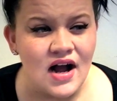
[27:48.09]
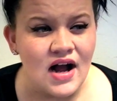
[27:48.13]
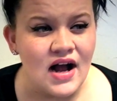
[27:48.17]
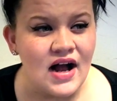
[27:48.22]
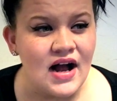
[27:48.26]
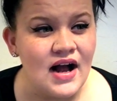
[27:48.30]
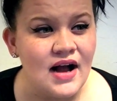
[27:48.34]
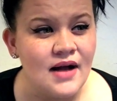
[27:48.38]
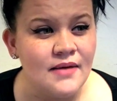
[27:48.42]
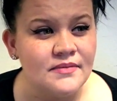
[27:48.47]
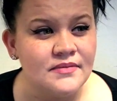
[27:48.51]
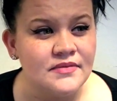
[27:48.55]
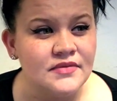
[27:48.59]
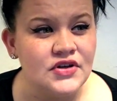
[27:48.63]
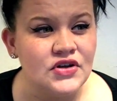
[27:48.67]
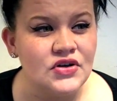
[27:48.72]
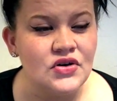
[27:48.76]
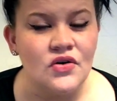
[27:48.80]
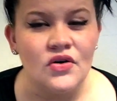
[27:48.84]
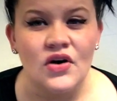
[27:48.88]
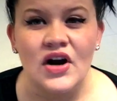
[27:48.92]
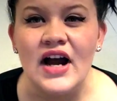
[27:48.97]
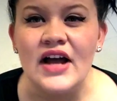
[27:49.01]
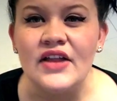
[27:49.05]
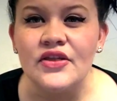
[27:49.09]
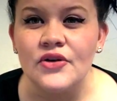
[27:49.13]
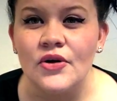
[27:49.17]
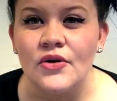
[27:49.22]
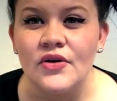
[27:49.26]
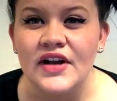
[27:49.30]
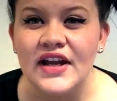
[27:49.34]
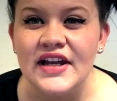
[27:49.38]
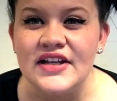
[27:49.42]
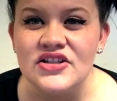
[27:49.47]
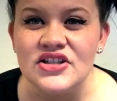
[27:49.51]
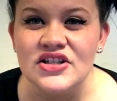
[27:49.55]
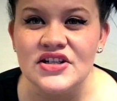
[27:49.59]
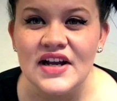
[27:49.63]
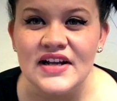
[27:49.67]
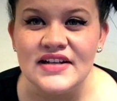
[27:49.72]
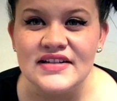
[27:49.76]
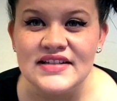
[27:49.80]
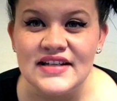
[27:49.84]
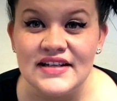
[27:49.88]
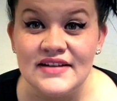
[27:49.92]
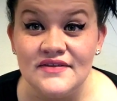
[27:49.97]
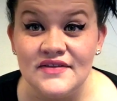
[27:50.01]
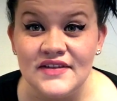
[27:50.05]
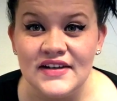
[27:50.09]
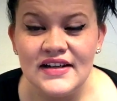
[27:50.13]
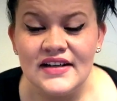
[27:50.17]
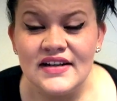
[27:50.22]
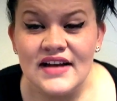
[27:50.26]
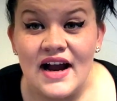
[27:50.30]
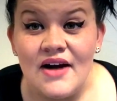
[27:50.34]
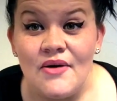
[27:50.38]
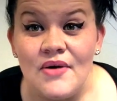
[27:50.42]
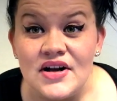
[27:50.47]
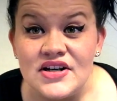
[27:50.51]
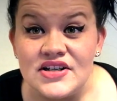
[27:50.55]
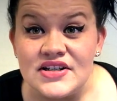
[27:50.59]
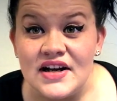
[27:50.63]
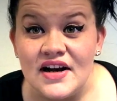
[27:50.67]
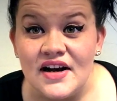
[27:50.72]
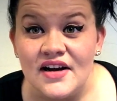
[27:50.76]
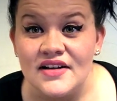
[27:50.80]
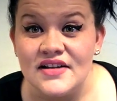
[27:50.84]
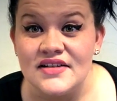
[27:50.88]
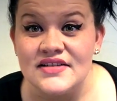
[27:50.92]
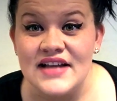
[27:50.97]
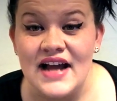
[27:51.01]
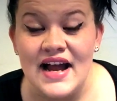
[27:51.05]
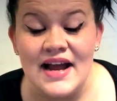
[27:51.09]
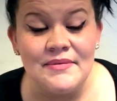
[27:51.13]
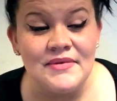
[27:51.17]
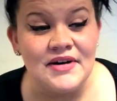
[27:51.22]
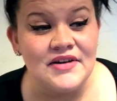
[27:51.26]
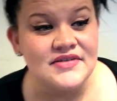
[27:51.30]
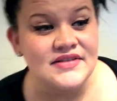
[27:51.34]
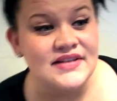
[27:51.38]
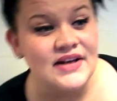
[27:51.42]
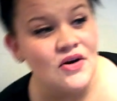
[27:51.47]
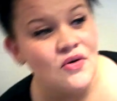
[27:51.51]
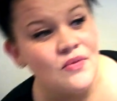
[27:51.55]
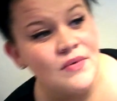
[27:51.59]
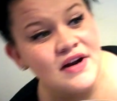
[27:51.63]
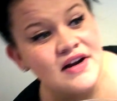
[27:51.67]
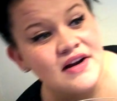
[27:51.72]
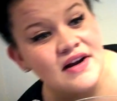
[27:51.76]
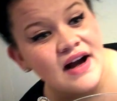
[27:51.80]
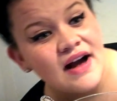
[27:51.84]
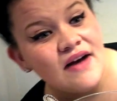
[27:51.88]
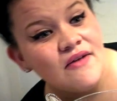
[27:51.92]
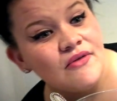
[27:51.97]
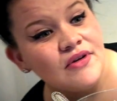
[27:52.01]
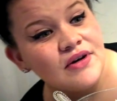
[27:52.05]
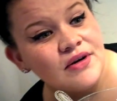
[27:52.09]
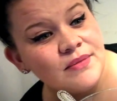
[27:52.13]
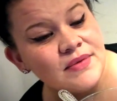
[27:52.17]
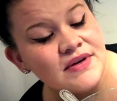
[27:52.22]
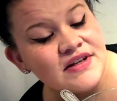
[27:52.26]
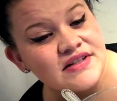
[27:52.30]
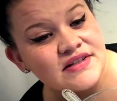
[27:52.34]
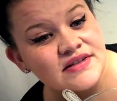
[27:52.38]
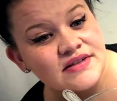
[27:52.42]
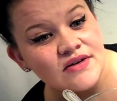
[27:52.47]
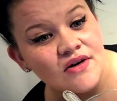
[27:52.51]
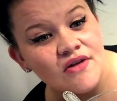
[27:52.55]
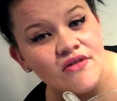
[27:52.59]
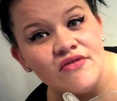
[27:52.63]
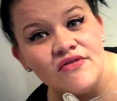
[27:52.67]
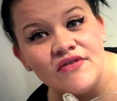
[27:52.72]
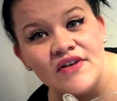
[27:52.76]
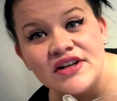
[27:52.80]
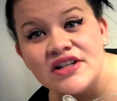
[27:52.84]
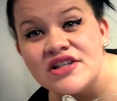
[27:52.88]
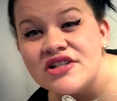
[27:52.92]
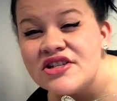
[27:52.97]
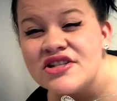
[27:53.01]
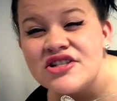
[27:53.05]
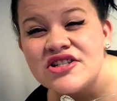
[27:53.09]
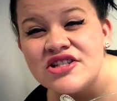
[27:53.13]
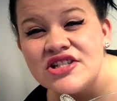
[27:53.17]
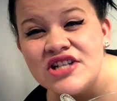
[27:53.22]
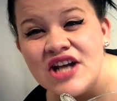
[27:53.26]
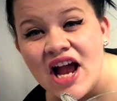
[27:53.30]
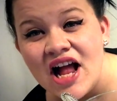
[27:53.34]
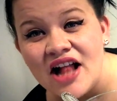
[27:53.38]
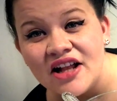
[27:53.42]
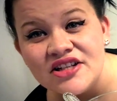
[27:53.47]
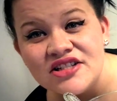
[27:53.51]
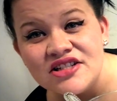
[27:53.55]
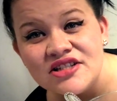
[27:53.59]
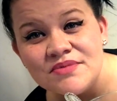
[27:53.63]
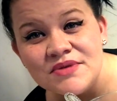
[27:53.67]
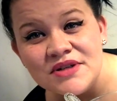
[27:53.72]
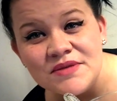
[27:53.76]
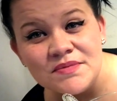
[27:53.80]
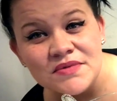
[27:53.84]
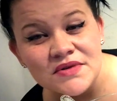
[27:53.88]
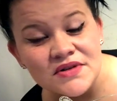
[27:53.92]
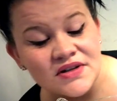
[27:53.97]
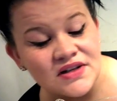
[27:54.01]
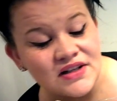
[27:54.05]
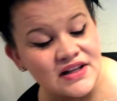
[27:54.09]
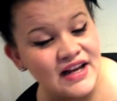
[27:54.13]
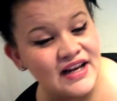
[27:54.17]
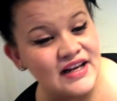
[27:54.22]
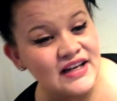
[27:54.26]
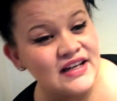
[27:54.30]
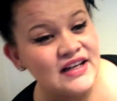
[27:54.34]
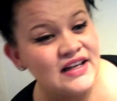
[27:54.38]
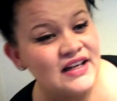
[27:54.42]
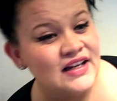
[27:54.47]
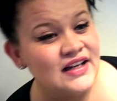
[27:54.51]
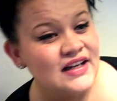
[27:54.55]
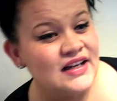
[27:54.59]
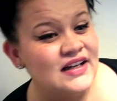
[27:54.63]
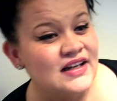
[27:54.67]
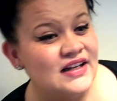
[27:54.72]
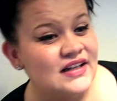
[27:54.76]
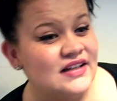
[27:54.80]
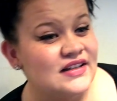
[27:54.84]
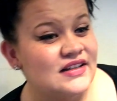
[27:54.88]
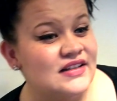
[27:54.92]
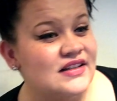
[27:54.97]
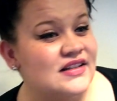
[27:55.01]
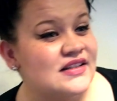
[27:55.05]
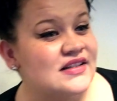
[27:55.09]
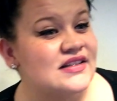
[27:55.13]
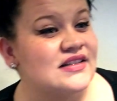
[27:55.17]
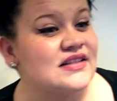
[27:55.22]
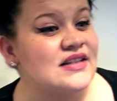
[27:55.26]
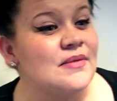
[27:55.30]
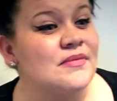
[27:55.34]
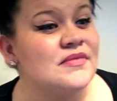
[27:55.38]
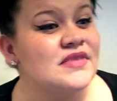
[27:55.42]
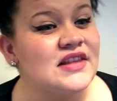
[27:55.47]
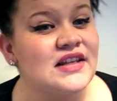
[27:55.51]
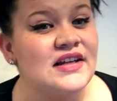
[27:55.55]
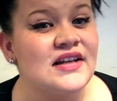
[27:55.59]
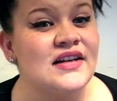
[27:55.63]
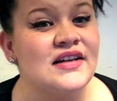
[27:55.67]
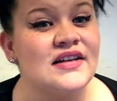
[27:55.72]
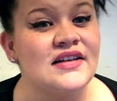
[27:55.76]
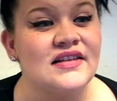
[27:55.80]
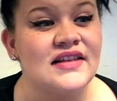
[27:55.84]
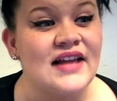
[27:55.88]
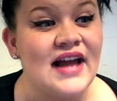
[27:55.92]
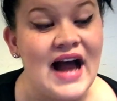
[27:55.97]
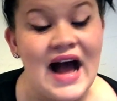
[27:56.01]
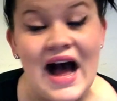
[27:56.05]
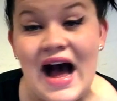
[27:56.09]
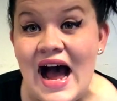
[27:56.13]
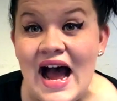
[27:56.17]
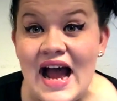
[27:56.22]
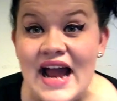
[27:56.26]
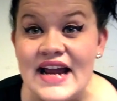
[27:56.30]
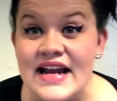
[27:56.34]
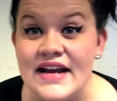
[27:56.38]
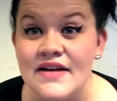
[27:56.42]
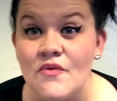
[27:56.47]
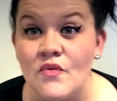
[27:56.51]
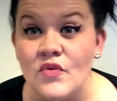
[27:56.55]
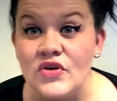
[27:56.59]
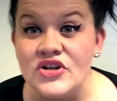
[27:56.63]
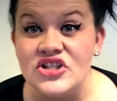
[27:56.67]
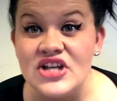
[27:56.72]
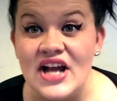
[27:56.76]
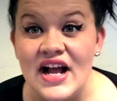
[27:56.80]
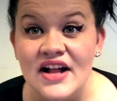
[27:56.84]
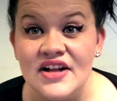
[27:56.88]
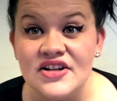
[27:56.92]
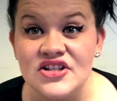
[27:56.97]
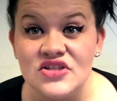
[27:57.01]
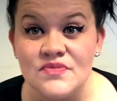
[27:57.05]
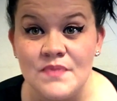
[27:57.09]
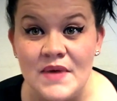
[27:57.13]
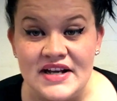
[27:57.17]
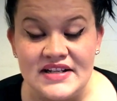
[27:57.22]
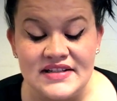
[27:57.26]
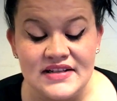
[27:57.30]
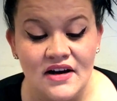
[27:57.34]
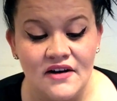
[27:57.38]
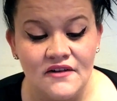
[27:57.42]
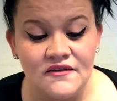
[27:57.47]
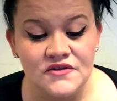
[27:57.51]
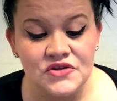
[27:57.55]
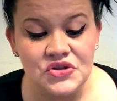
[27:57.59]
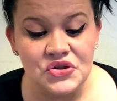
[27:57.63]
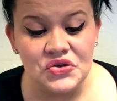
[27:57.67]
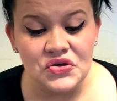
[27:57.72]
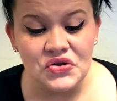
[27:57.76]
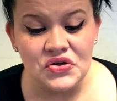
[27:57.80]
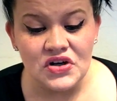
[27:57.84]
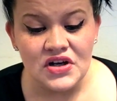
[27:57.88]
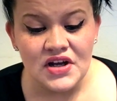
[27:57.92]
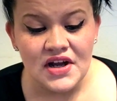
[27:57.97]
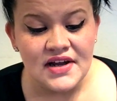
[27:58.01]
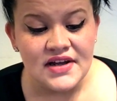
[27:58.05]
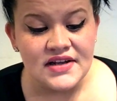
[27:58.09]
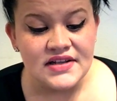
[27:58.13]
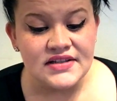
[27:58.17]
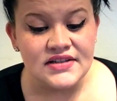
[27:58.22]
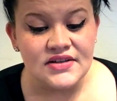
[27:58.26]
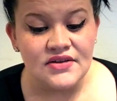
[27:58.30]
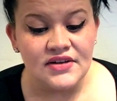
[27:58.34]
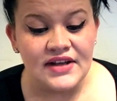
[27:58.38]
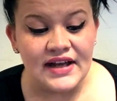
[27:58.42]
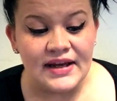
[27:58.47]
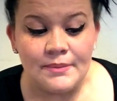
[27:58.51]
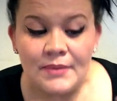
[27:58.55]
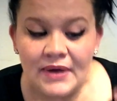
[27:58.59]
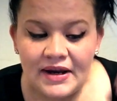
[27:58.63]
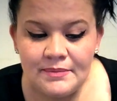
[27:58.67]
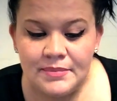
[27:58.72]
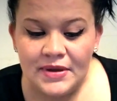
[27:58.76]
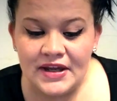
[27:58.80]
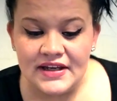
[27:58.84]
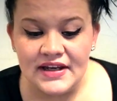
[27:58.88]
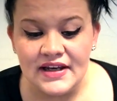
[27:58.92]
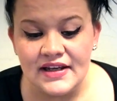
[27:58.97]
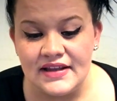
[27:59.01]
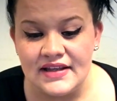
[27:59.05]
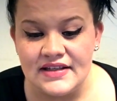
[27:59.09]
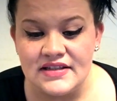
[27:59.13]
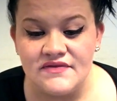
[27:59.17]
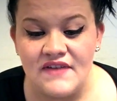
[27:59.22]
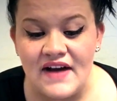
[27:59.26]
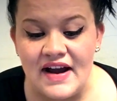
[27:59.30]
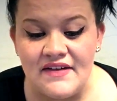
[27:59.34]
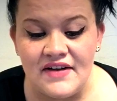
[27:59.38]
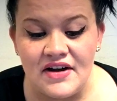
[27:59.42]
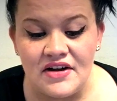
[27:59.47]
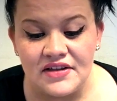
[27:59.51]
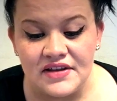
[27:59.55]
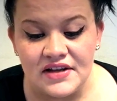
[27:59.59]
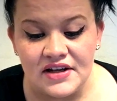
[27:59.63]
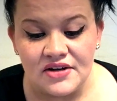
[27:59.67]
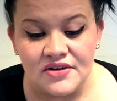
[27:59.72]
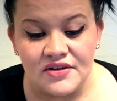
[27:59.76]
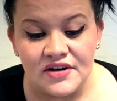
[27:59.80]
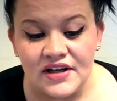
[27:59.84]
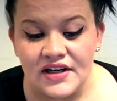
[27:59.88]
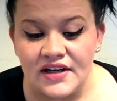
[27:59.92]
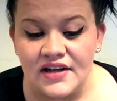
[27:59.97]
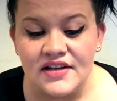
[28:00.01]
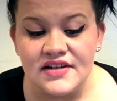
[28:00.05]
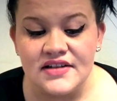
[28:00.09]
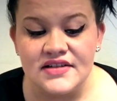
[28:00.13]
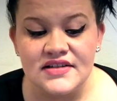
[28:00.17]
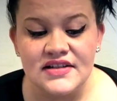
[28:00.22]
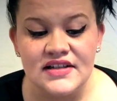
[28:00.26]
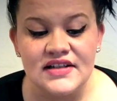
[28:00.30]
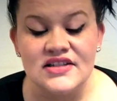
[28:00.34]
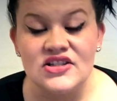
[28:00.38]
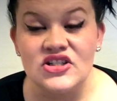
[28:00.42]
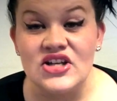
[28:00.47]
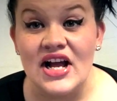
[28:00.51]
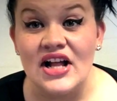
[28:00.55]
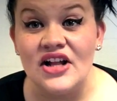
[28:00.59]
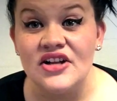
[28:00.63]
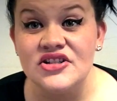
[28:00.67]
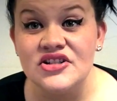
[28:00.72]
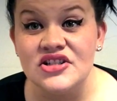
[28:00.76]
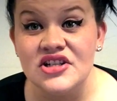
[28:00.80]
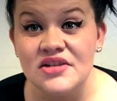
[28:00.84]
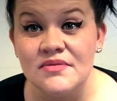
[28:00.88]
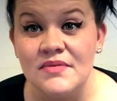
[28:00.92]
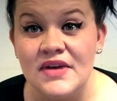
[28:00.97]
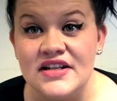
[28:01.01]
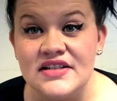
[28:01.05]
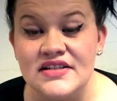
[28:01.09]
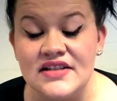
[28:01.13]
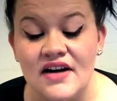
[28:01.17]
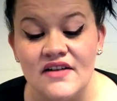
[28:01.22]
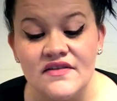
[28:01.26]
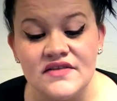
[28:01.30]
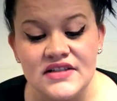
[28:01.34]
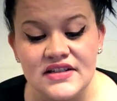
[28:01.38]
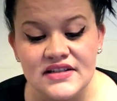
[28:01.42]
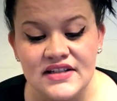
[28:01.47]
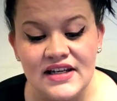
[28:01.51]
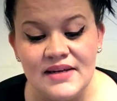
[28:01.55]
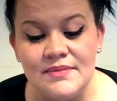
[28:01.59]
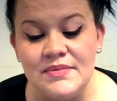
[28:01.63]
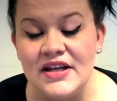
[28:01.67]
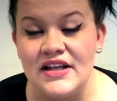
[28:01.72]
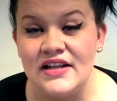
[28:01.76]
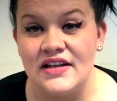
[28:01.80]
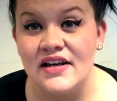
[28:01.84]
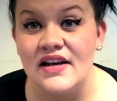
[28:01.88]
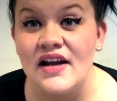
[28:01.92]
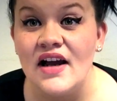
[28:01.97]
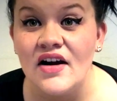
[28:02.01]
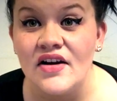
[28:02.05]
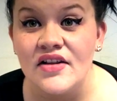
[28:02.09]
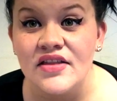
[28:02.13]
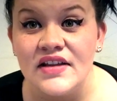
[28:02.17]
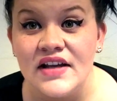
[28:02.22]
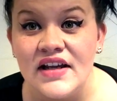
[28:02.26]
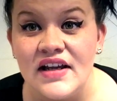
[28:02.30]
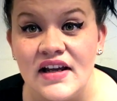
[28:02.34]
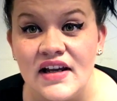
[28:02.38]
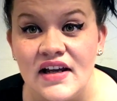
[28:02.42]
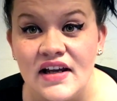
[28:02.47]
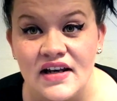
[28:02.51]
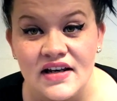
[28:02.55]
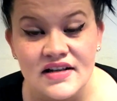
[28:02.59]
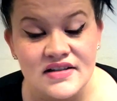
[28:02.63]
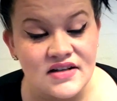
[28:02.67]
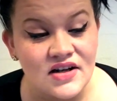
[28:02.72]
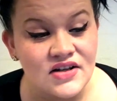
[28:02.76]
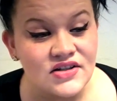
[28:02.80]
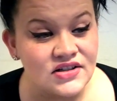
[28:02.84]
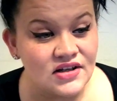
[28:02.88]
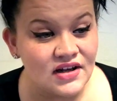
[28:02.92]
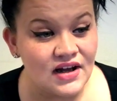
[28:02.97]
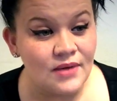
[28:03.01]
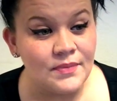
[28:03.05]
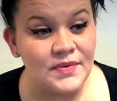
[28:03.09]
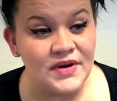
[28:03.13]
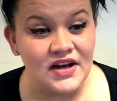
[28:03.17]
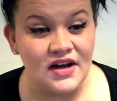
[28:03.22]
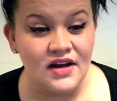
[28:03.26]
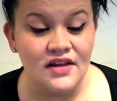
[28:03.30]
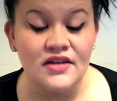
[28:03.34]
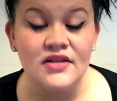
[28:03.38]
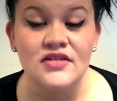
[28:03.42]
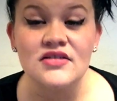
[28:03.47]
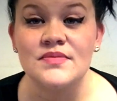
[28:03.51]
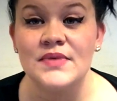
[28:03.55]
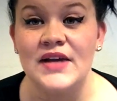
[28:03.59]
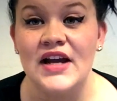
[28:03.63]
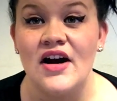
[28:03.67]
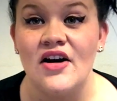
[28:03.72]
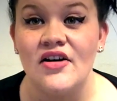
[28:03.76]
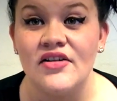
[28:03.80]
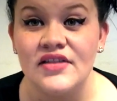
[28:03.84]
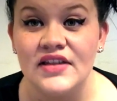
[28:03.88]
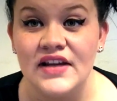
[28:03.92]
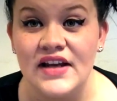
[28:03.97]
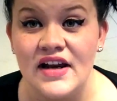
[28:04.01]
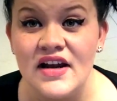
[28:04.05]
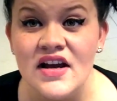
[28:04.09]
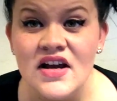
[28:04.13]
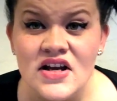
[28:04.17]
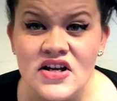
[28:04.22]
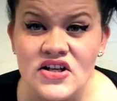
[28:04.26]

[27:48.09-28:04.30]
You know, Cutthroat Kitchen on TV. I watch that all the time, and I was like, oh my god, wouldn't it be so fun to just challenge people to, like, something that I would challenge myself to. So, like, by picking these 5 healthy ingredients, it's challenging myself to keep eating healthy, and it's also helping others be healthy.